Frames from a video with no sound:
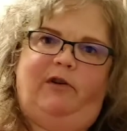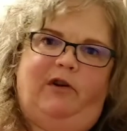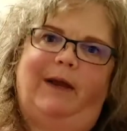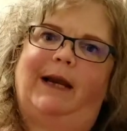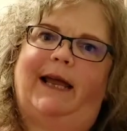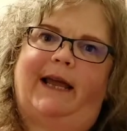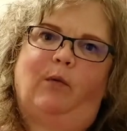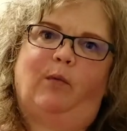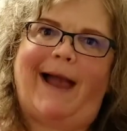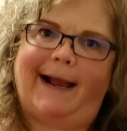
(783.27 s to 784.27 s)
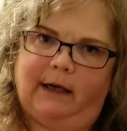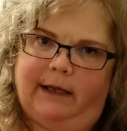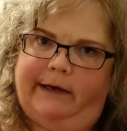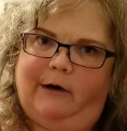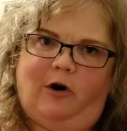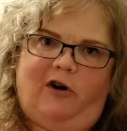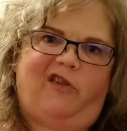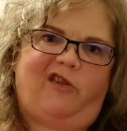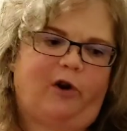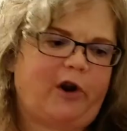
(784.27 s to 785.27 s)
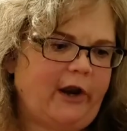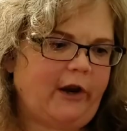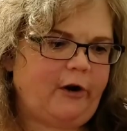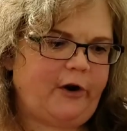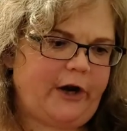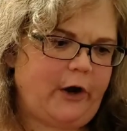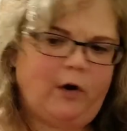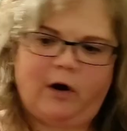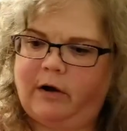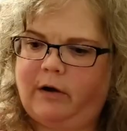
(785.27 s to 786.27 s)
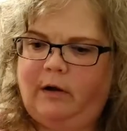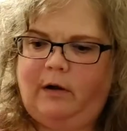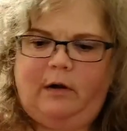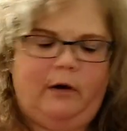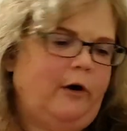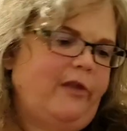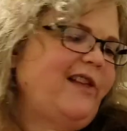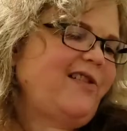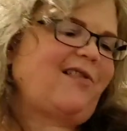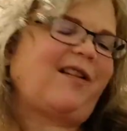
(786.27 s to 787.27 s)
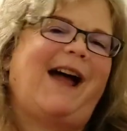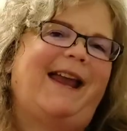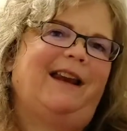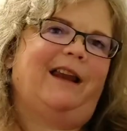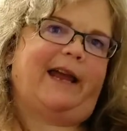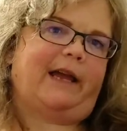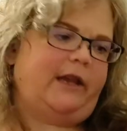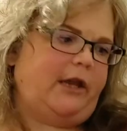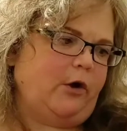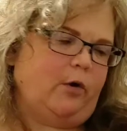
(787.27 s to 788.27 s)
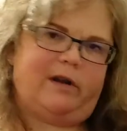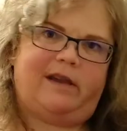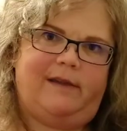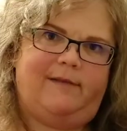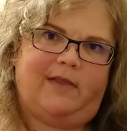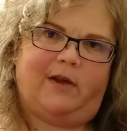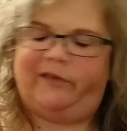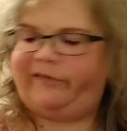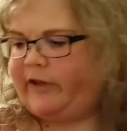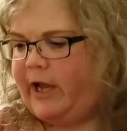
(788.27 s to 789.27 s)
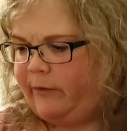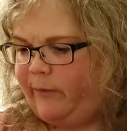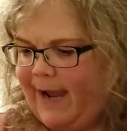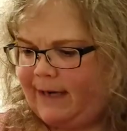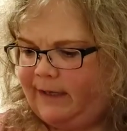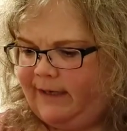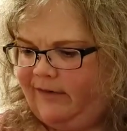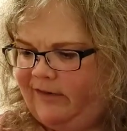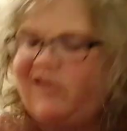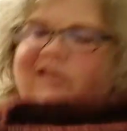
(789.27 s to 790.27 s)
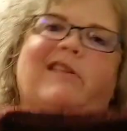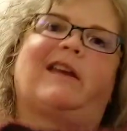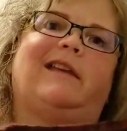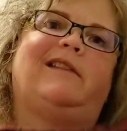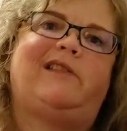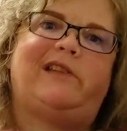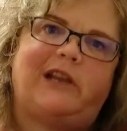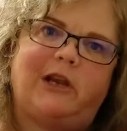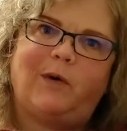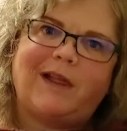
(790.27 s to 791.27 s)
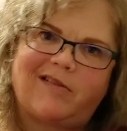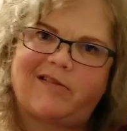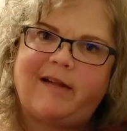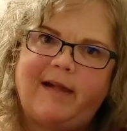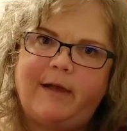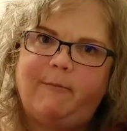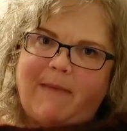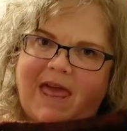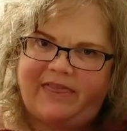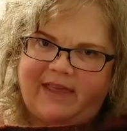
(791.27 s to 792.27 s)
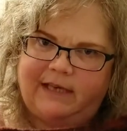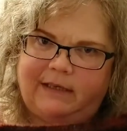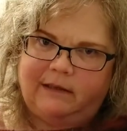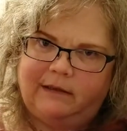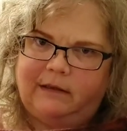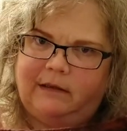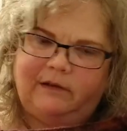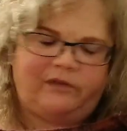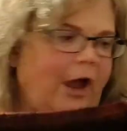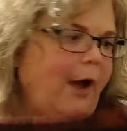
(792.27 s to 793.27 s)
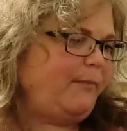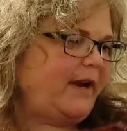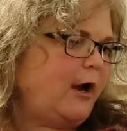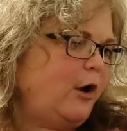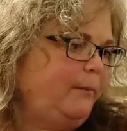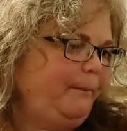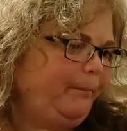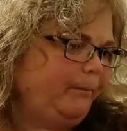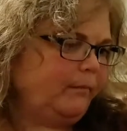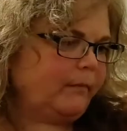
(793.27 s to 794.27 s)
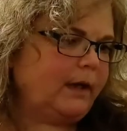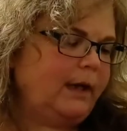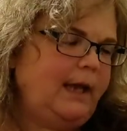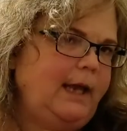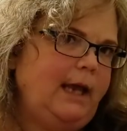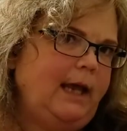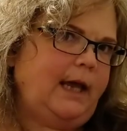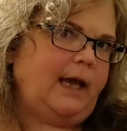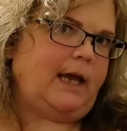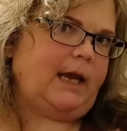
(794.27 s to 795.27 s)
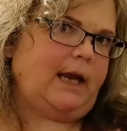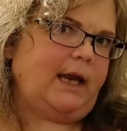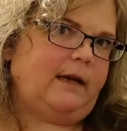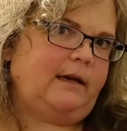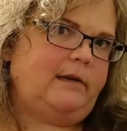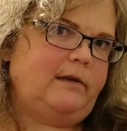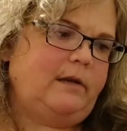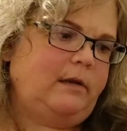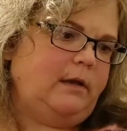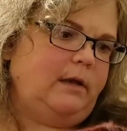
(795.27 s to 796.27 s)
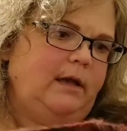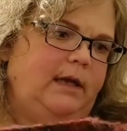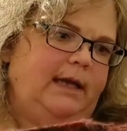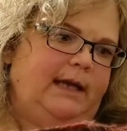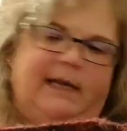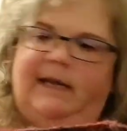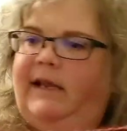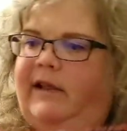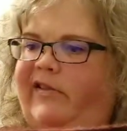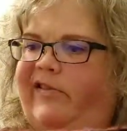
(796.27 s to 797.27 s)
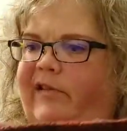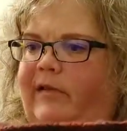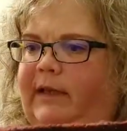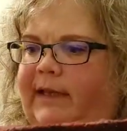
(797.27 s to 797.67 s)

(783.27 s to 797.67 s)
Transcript: I'm doing like a raglan or circular yoke, or this is kind of like a yoke, even though it's not a raglan. This is the contiguous method, top-down, and it is